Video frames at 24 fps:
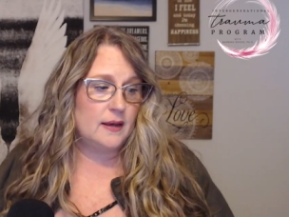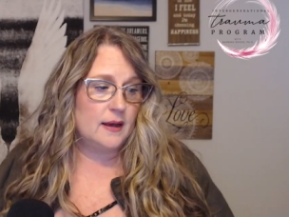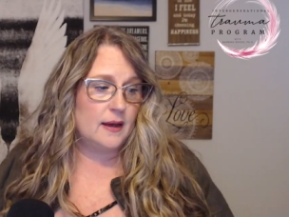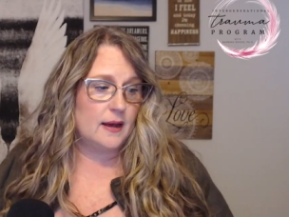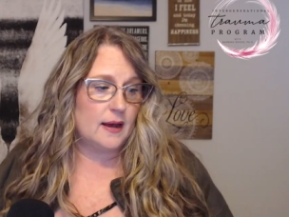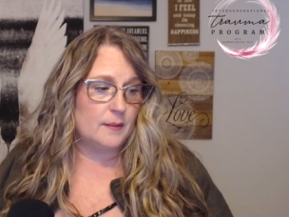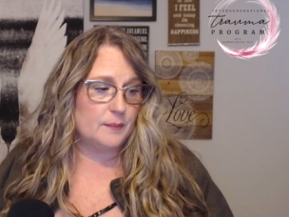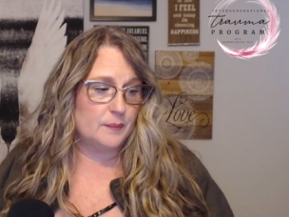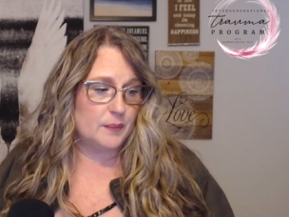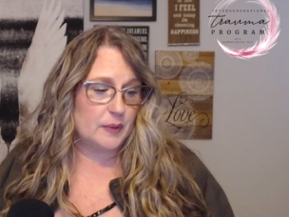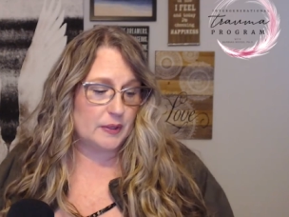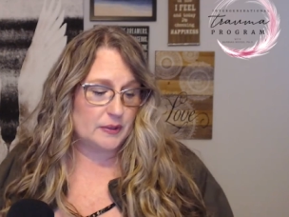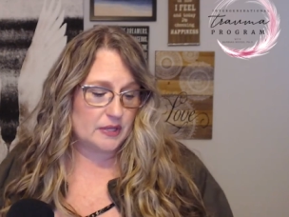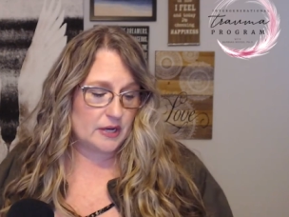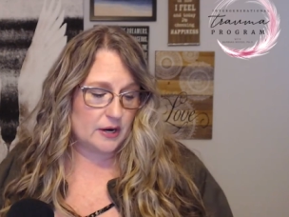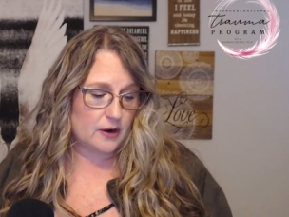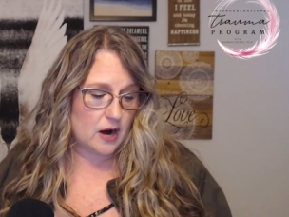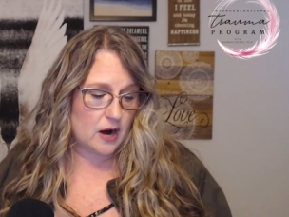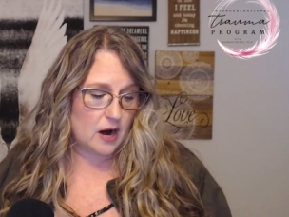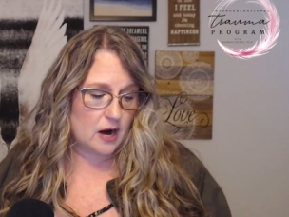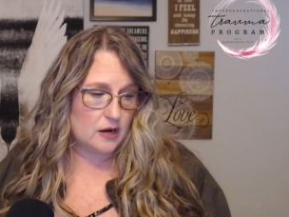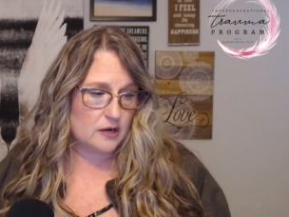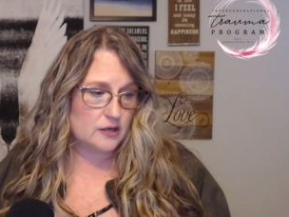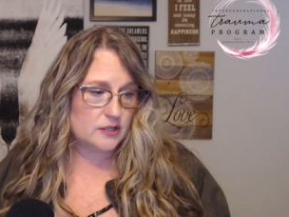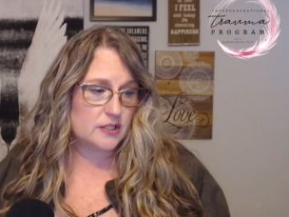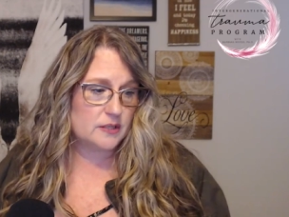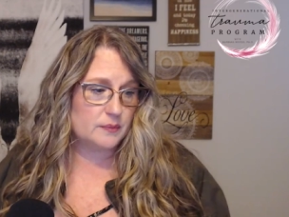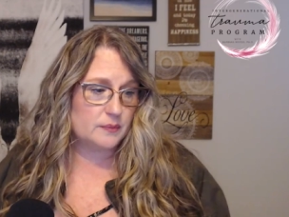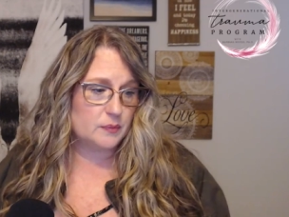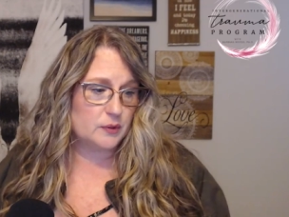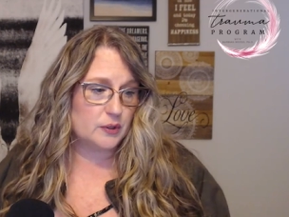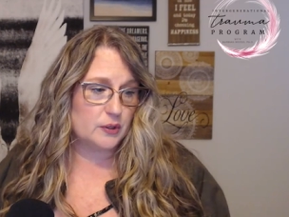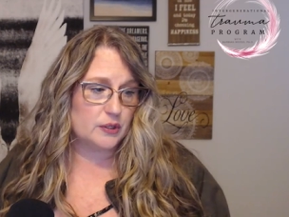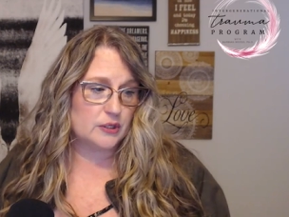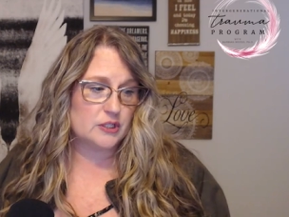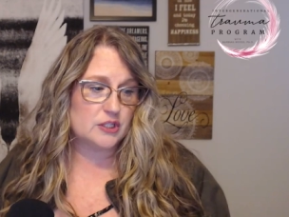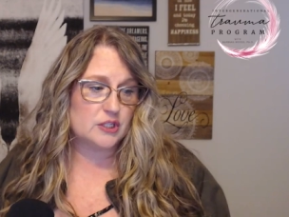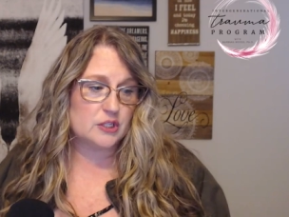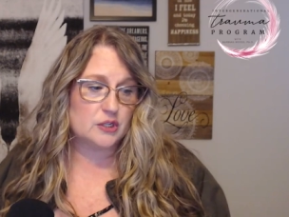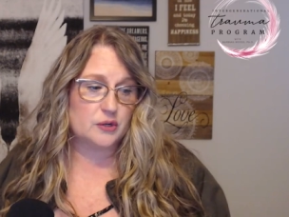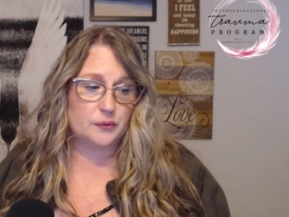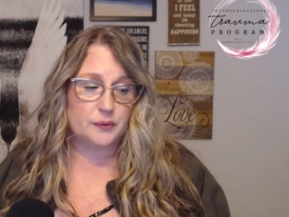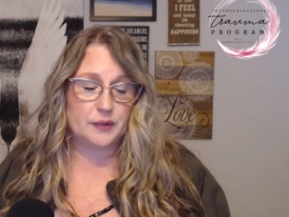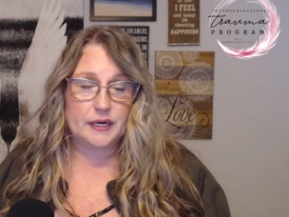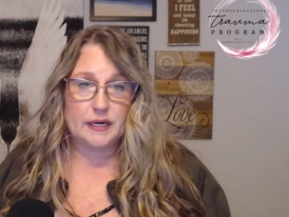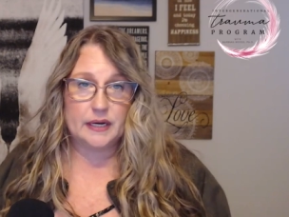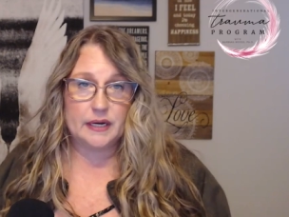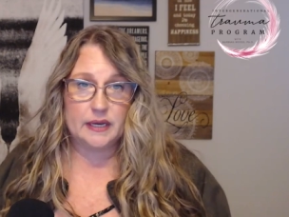but there are some good
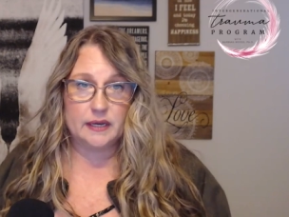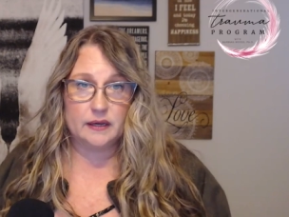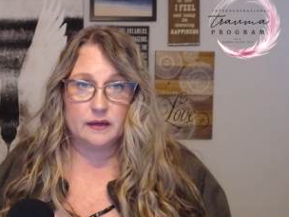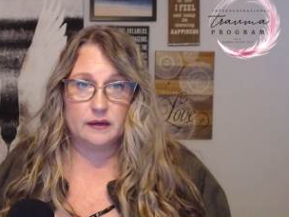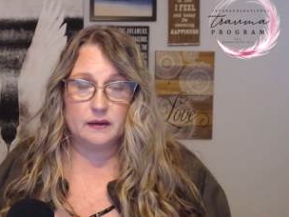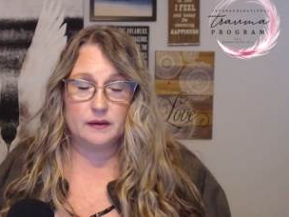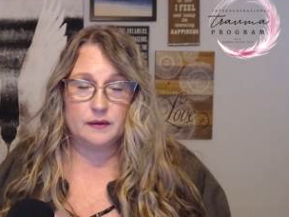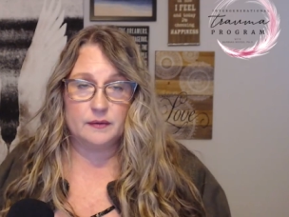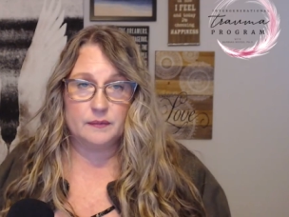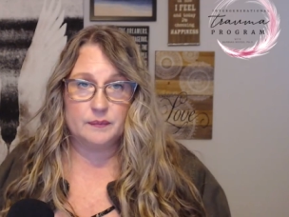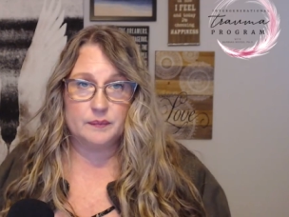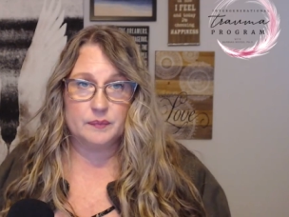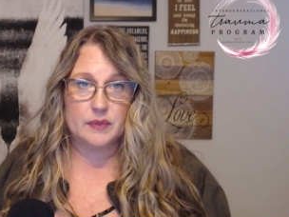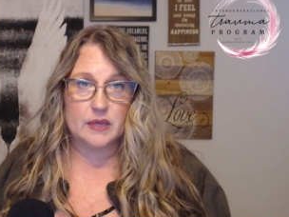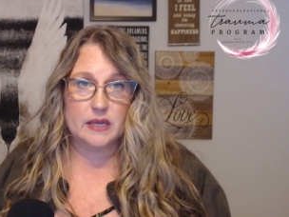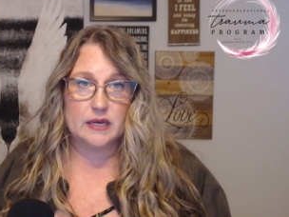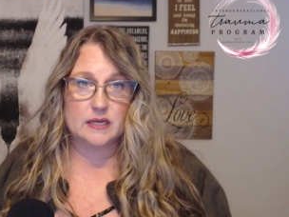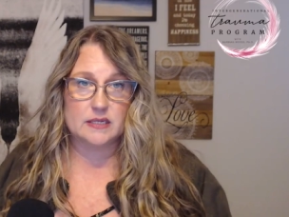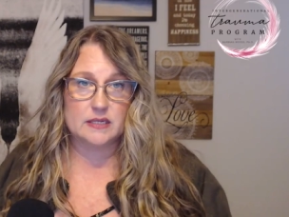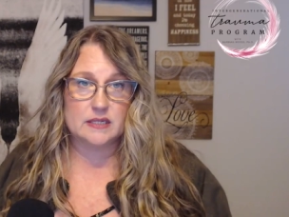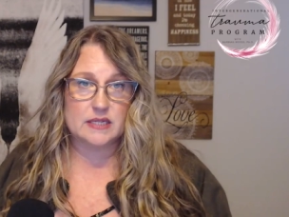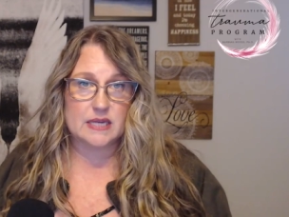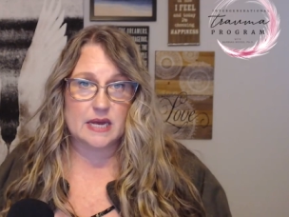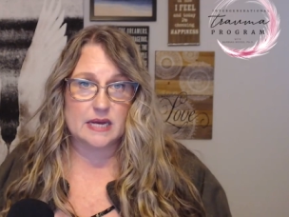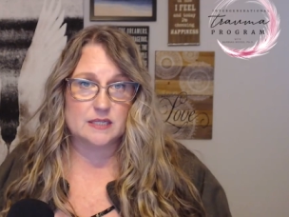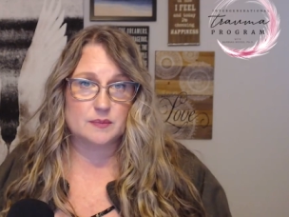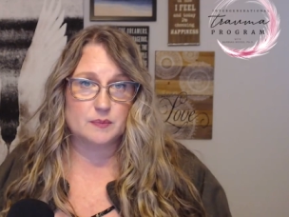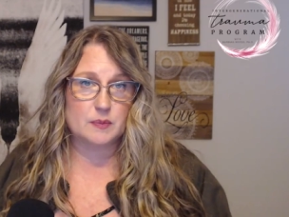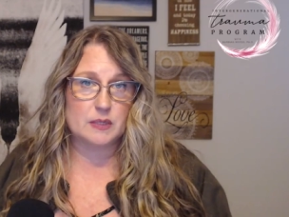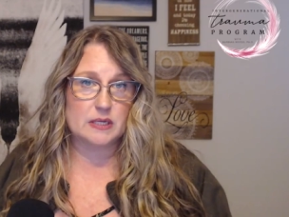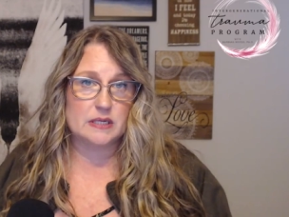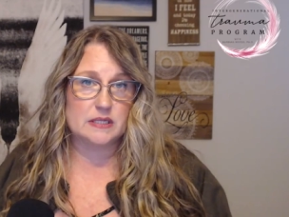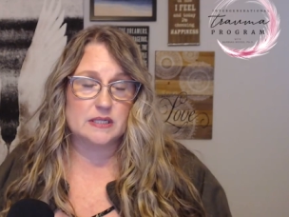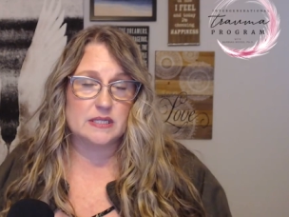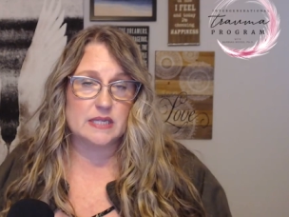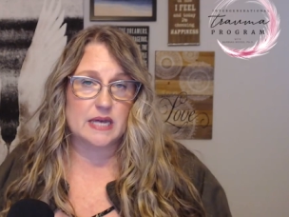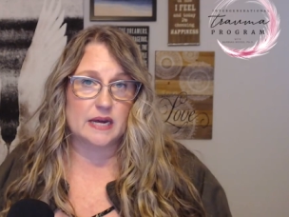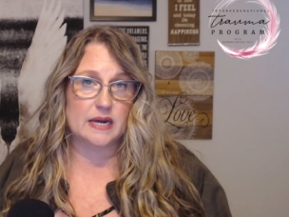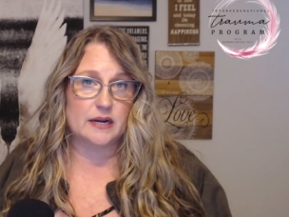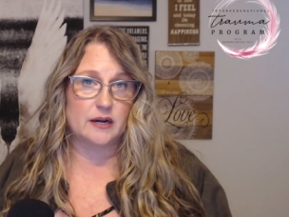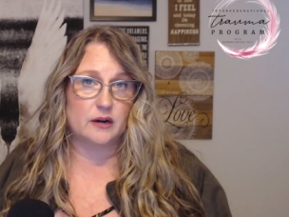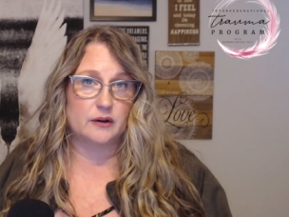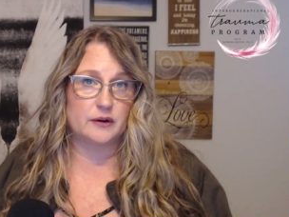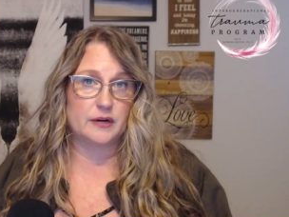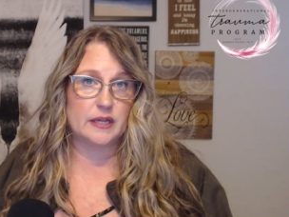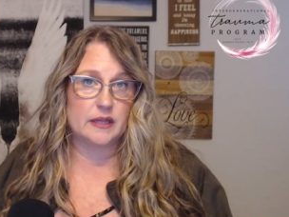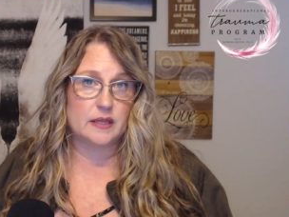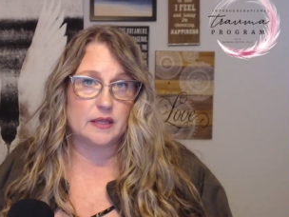screening assessments that
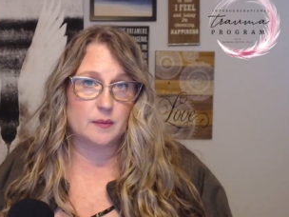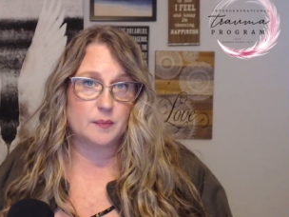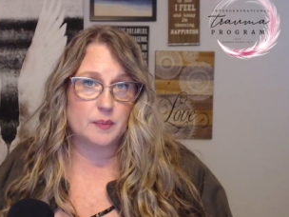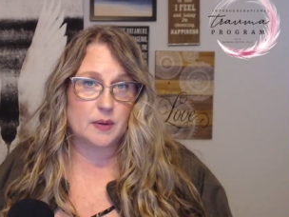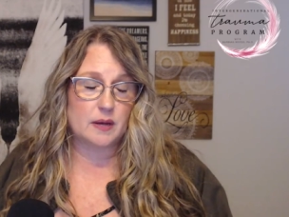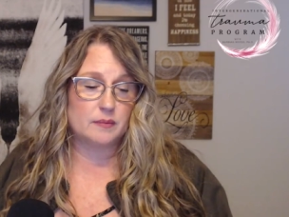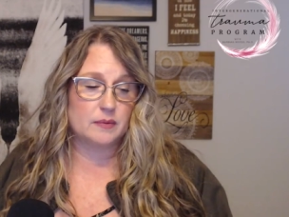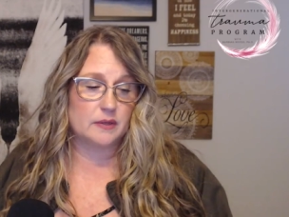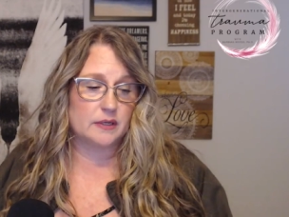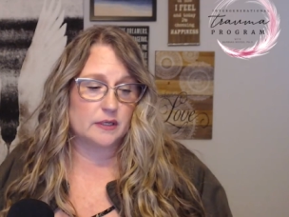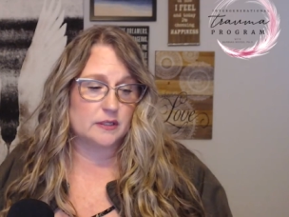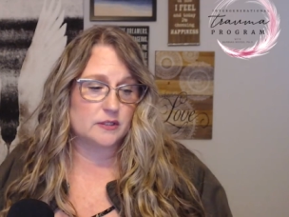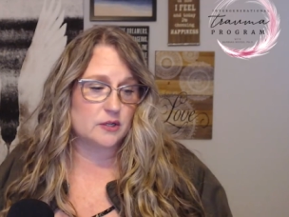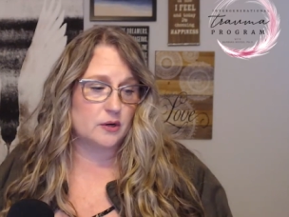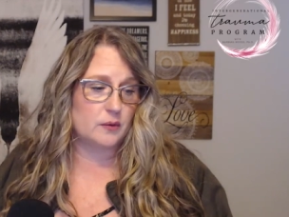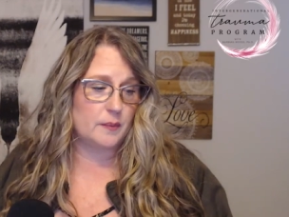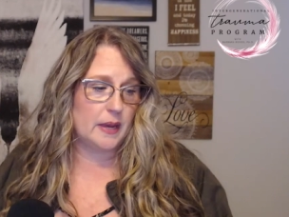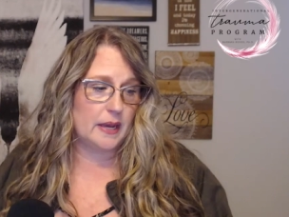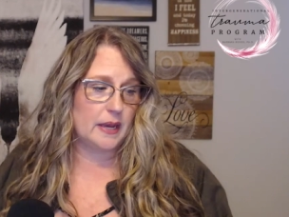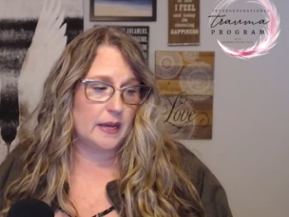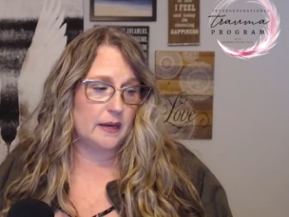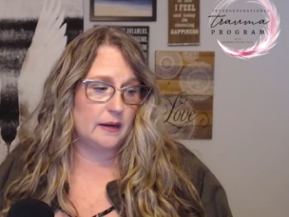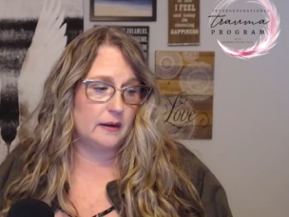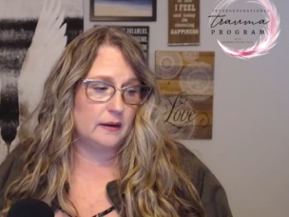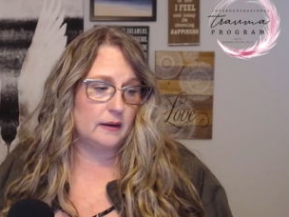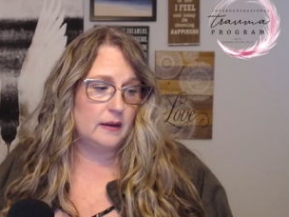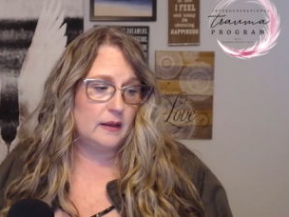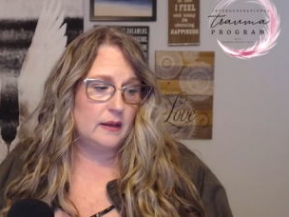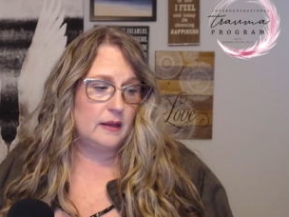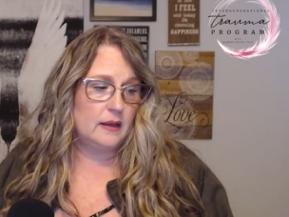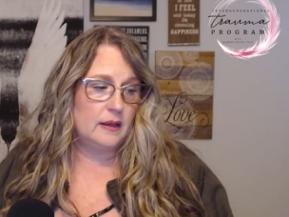are in the public domain